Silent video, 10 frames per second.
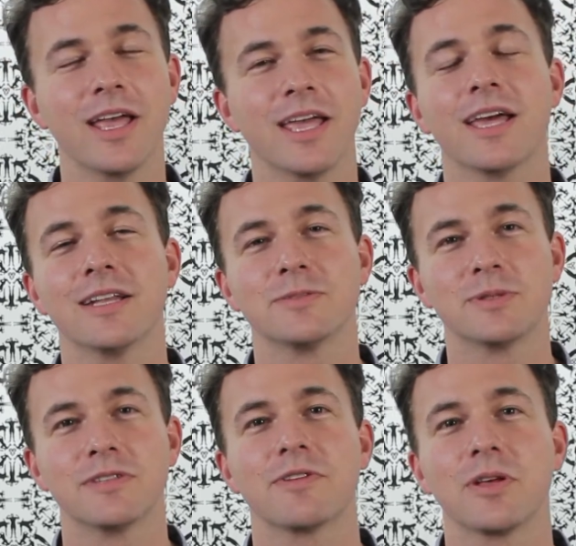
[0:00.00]
and
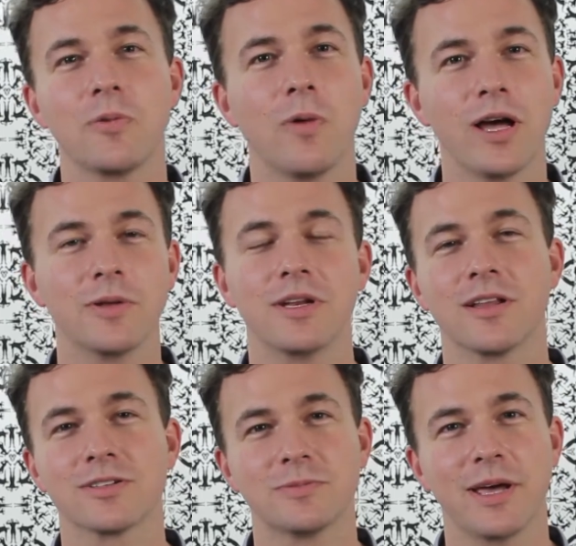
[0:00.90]
specifically why you need to
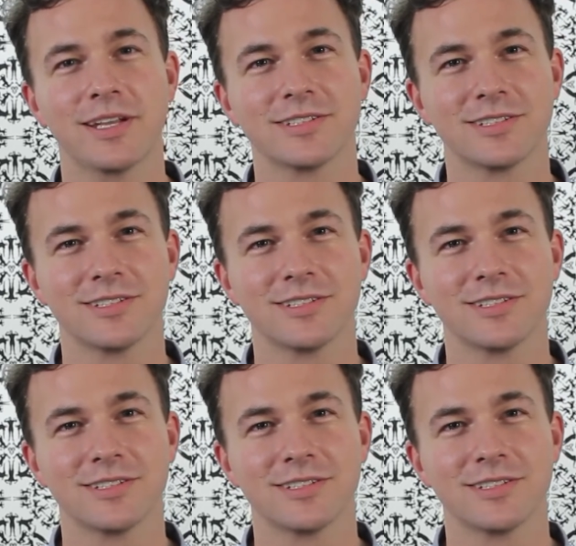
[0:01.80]
learn Spanish.